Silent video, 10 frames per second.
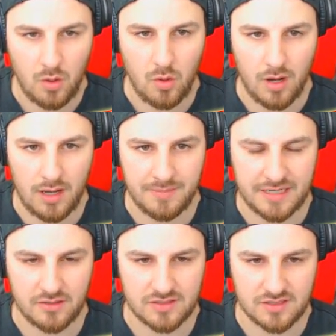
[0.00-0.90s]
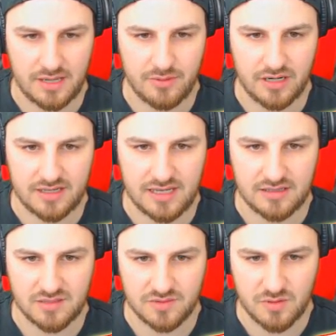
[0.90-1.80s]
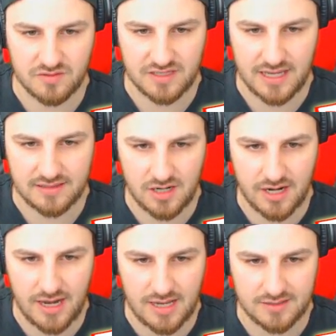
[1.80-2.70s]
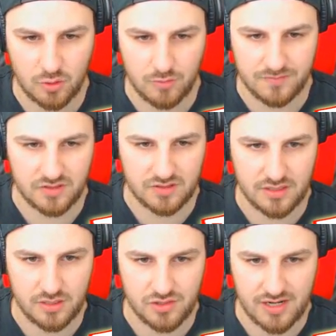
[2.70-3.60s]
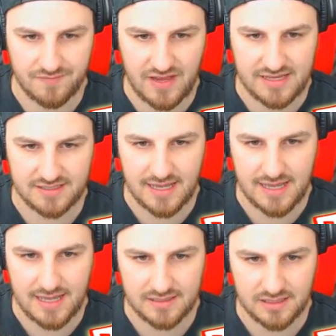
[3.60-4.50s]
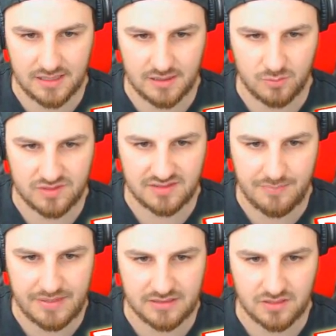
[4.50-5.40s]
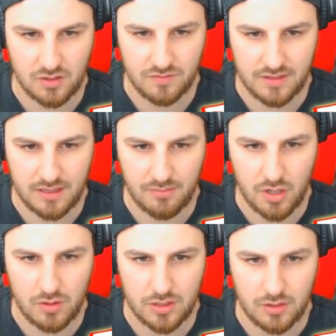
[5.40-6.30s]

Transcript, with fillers: oh my goodness, okay, we gotta kill some Smurfs again. Sorry guys, whoop, just gonna use your face as a stepping stone there, bro.